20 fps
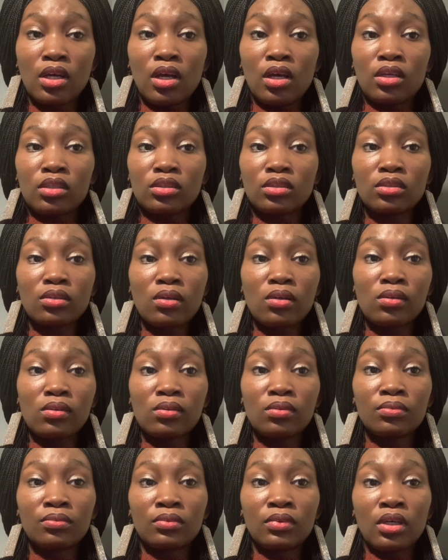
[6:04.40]

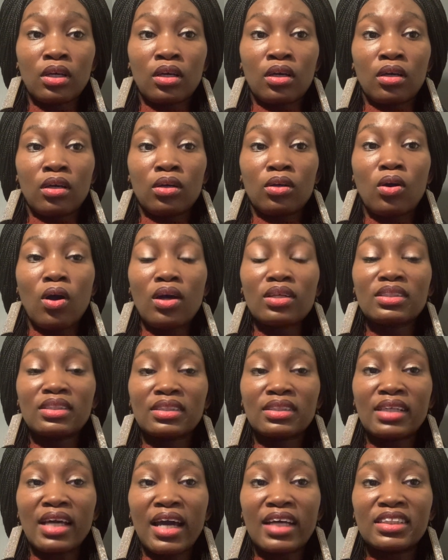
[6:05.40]
So God
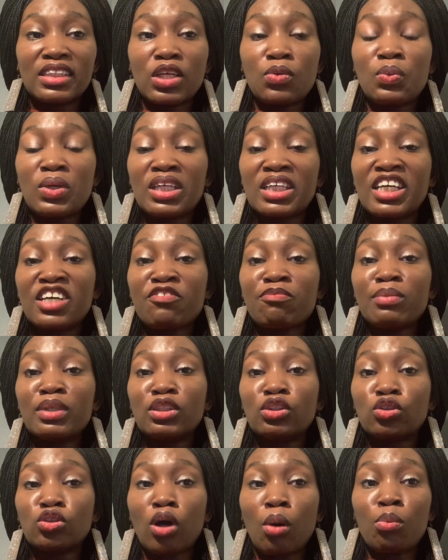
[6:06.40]
said he will give me
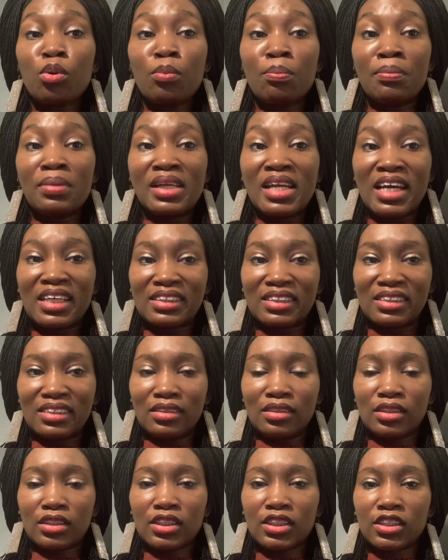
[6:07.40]
double
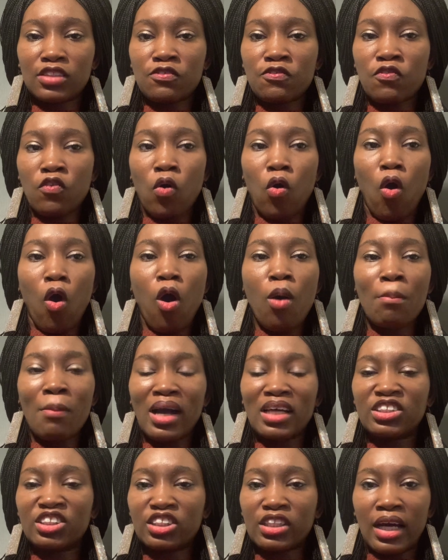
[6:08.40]
blessings for all
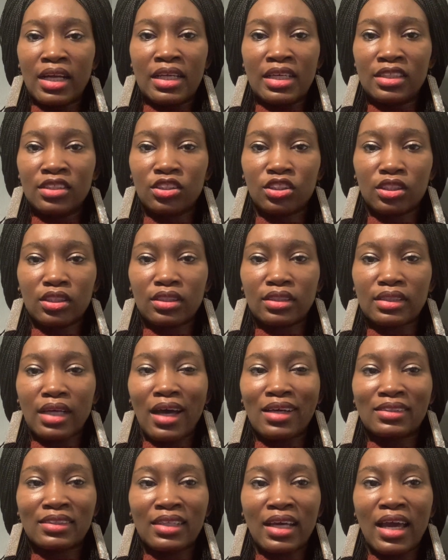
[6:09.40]
my challenges.
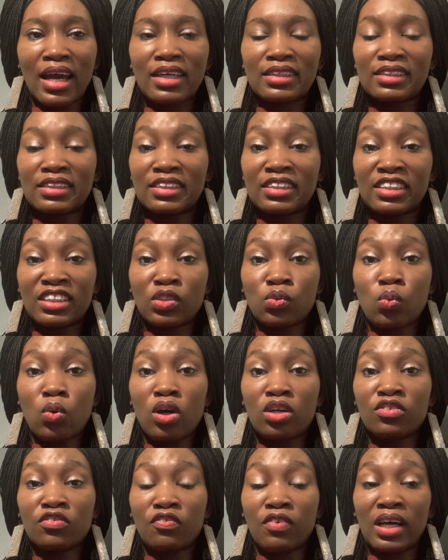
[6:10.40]
Isaiah
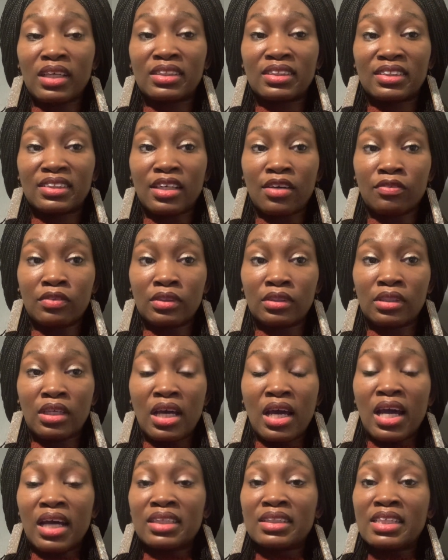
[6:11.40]
61 verse 7.
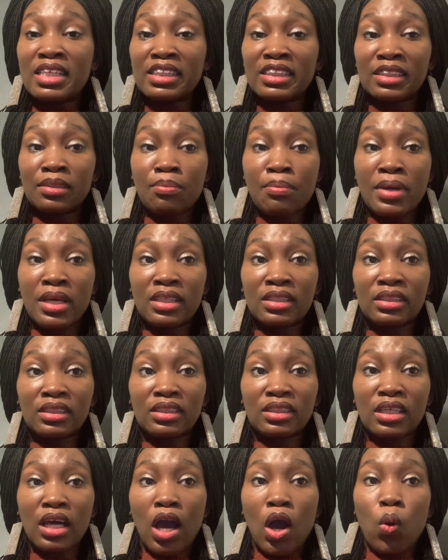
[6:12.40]
This
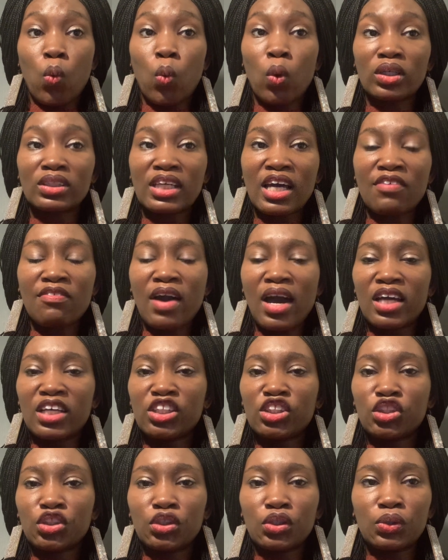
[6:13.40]
means whatever
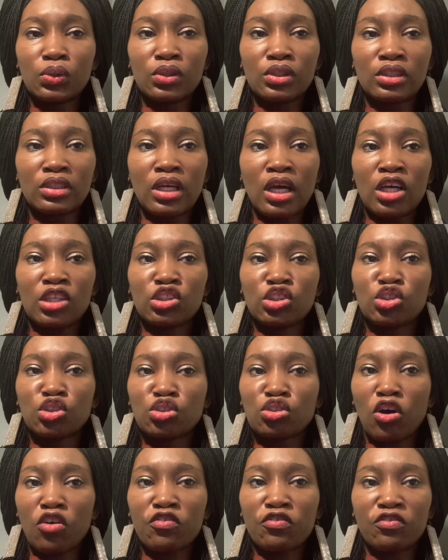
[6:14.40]
issues,
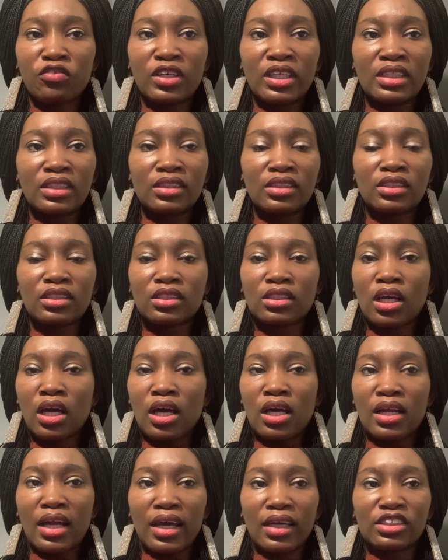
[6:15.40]
sufferings,
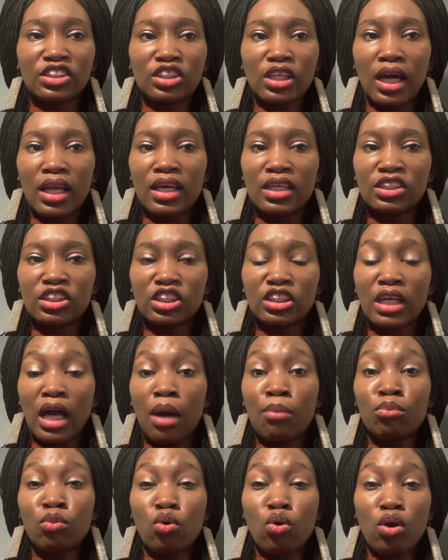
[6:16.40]
like challenges
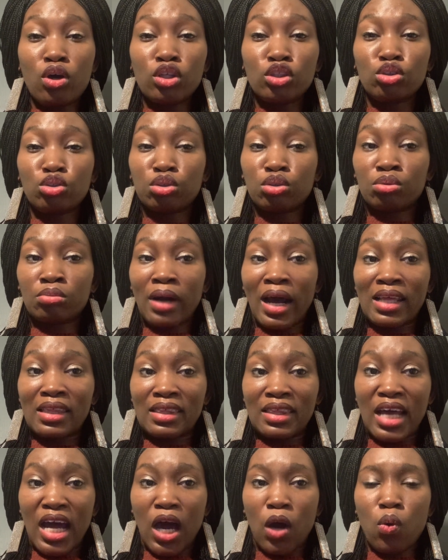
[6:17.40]
I'm going through right
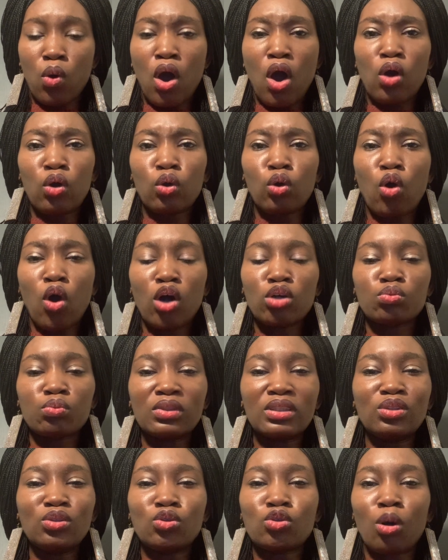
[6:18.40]
now, God
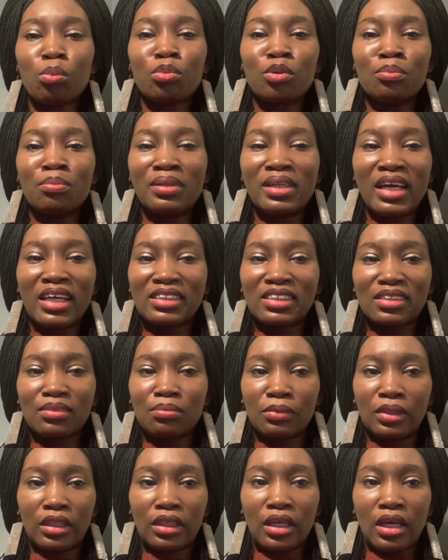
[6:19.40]
will double bless me.